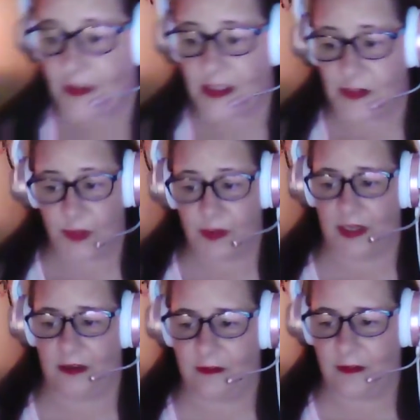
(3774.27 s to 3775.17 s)
is
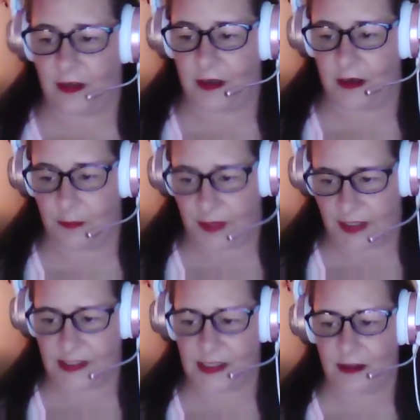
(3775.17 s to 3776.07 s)
beauty, and
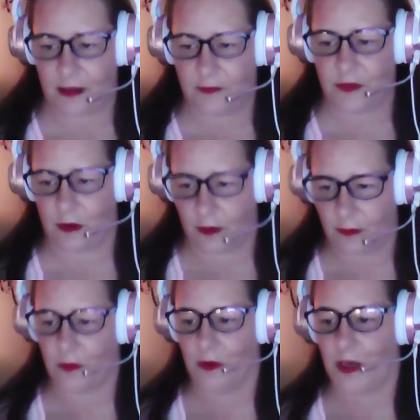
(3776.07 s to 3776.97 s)
peace and love to all the
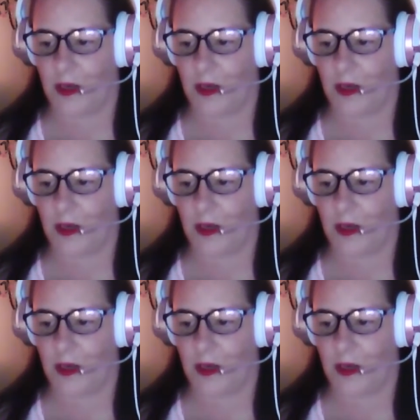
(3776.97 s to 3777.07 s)
world.